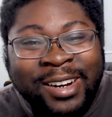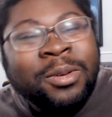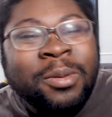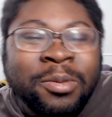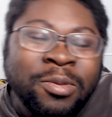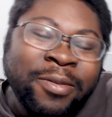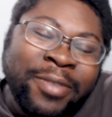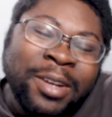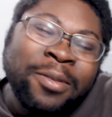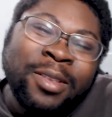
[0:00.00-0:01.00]
So it was
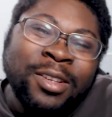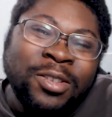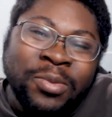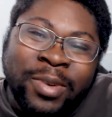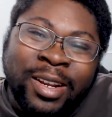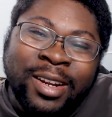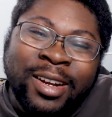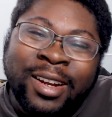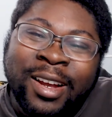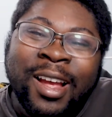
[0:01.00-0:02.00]
revealed this
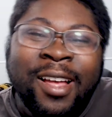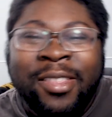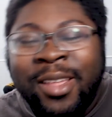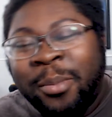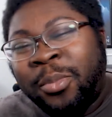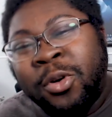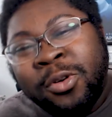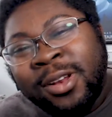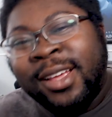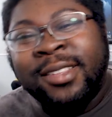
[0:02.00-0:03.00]
week that
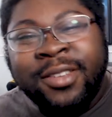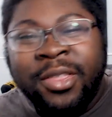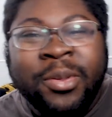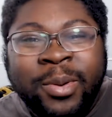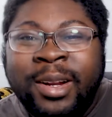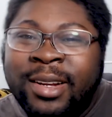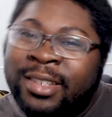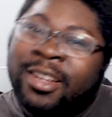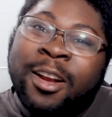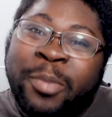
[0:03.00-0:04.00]
Borderlands 3
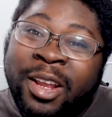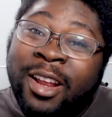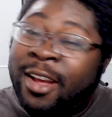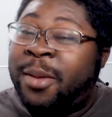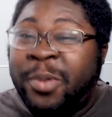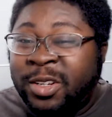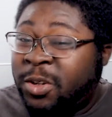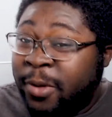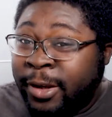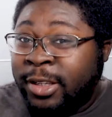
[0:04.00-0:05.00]
is going to be an Epic
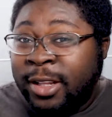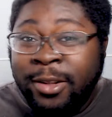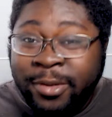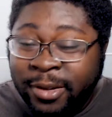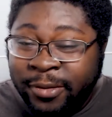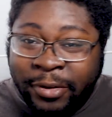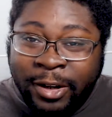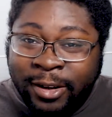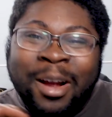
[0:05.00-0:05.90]
Store exclusive.